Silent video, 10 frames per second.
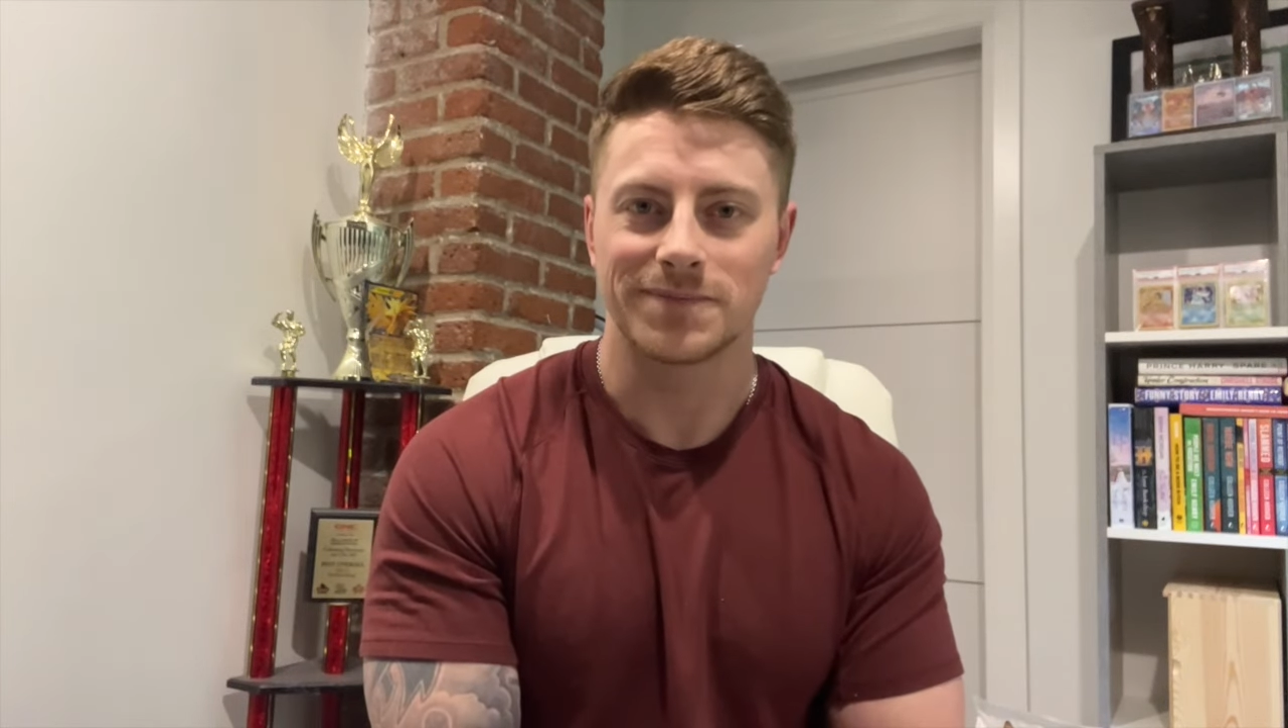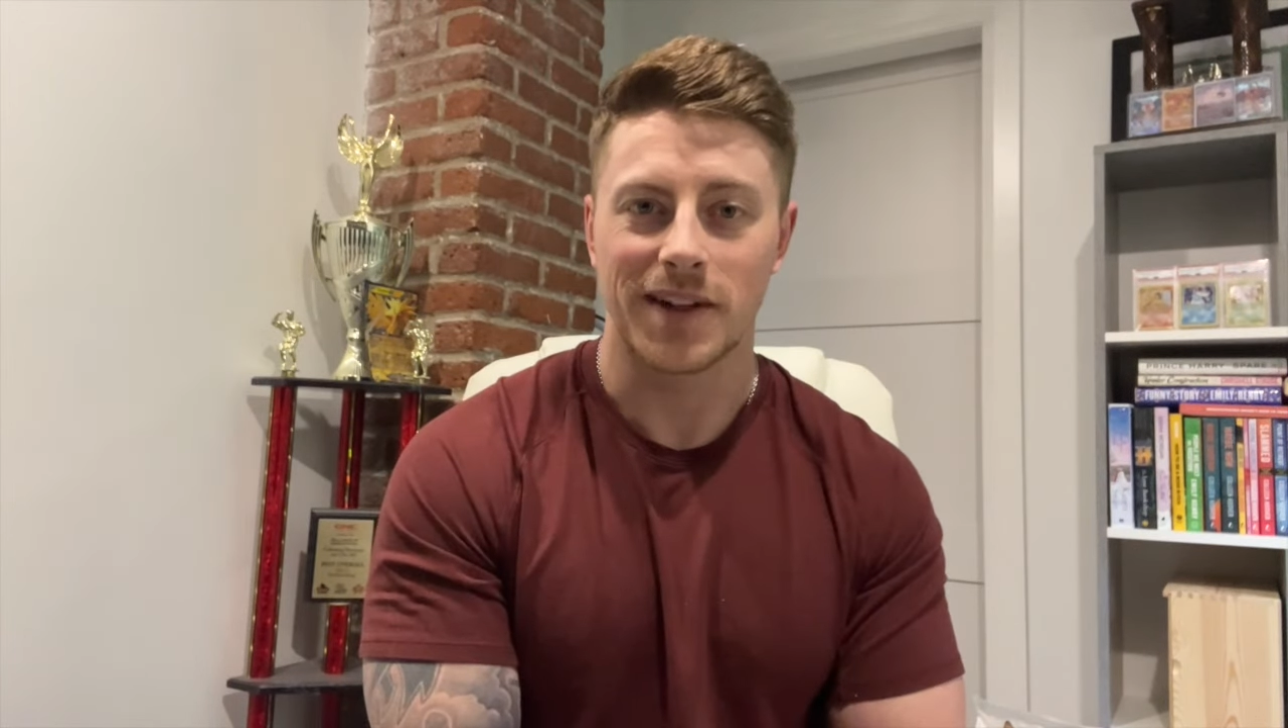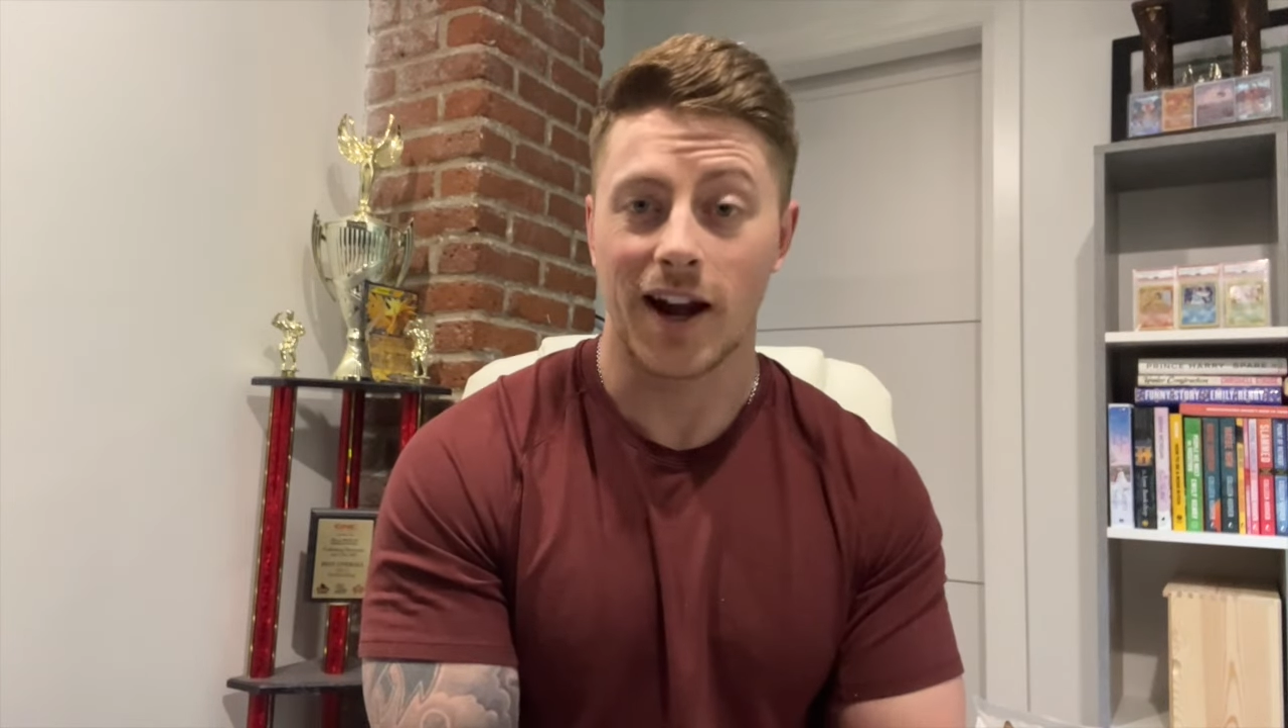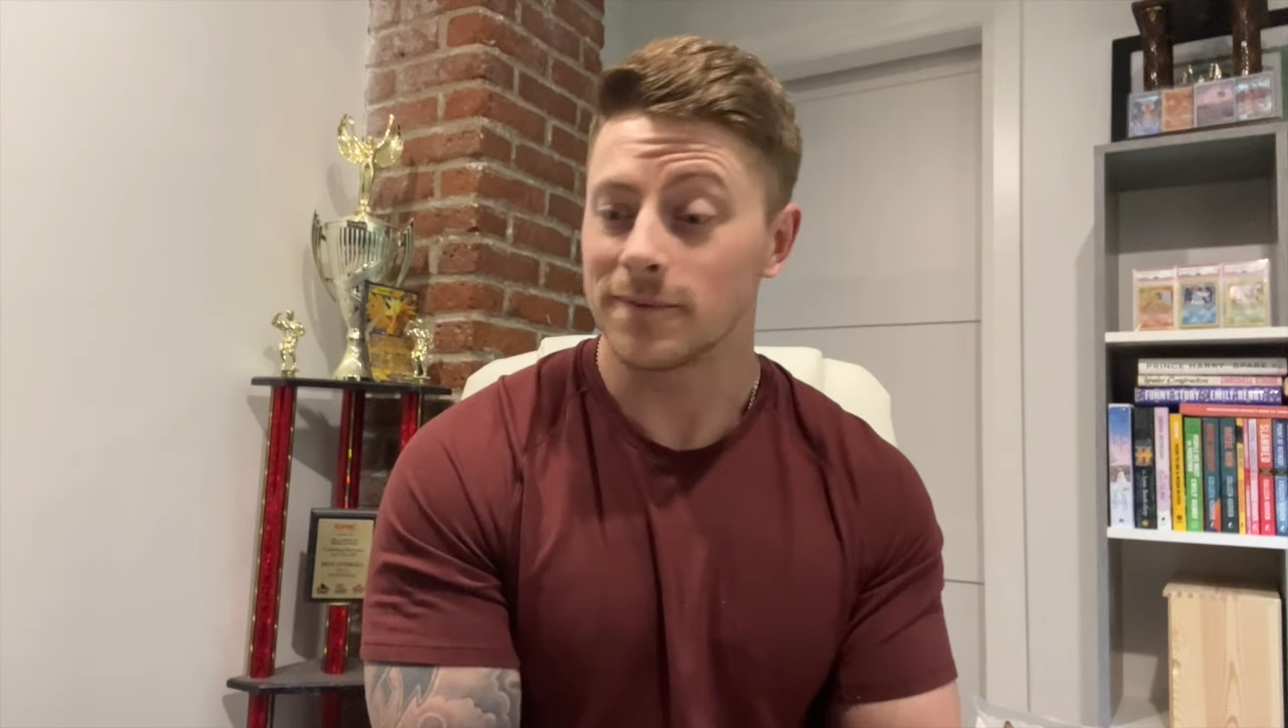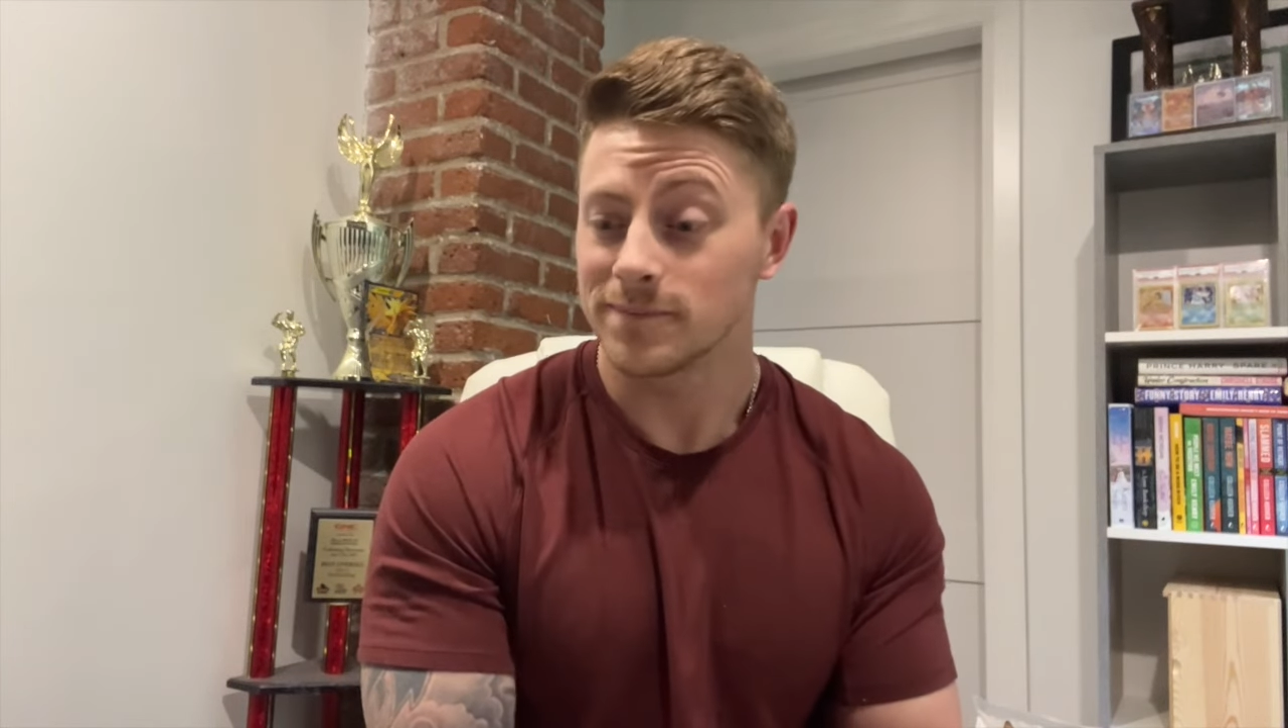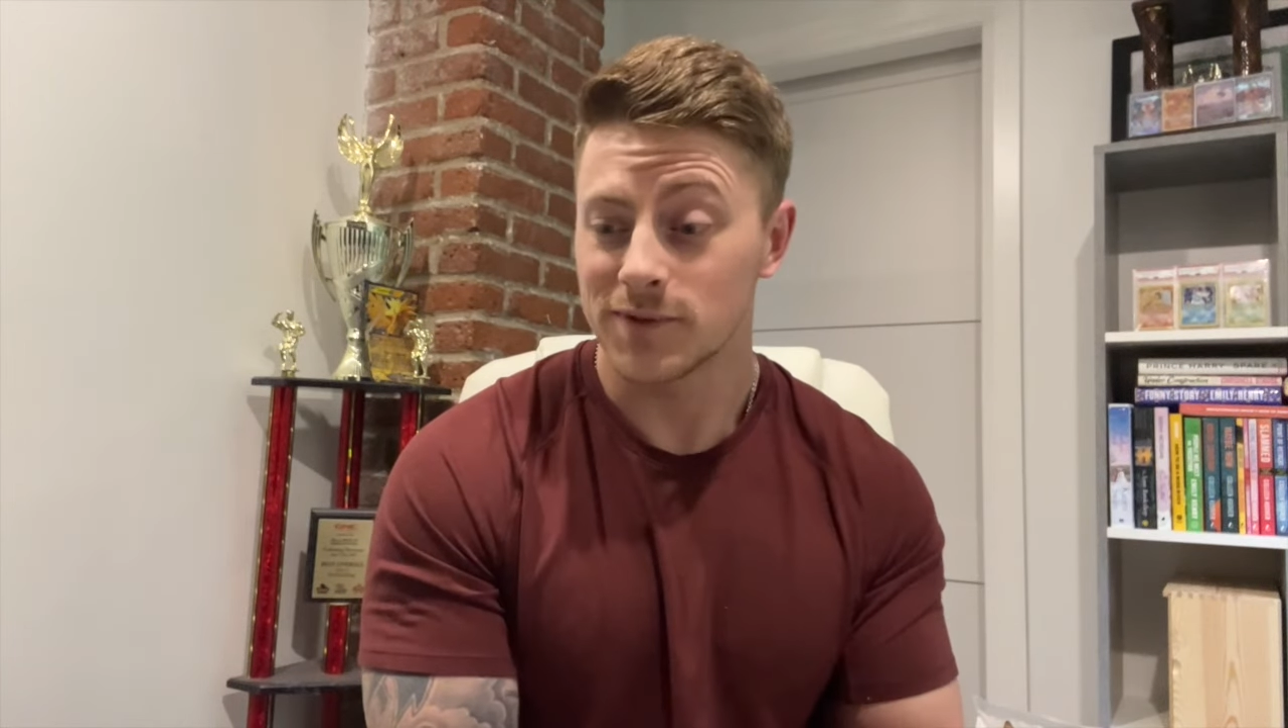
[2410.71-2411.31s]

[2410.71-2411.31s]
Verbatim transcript: yeah,